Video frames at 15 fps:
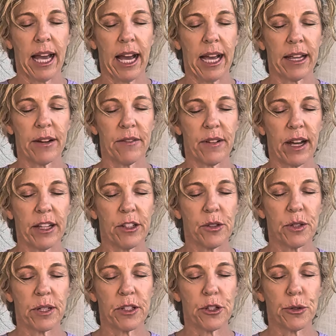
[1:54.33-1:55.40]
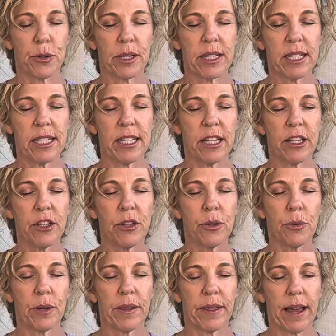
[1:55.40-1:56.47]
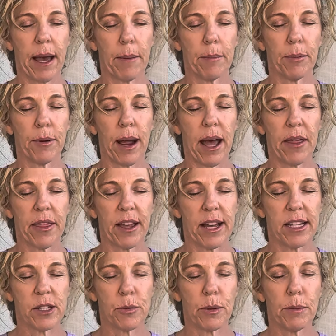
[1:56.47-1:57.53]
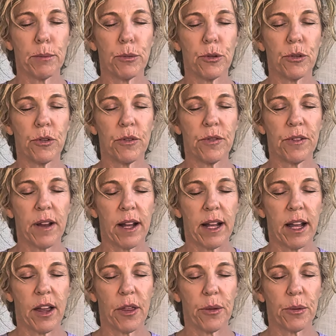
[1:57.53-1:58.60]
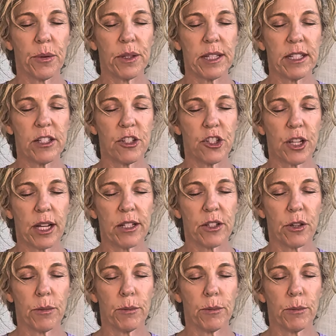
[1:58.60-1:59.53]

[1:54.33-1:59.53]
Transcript: I invite you to continue with that breath as we move through these gentle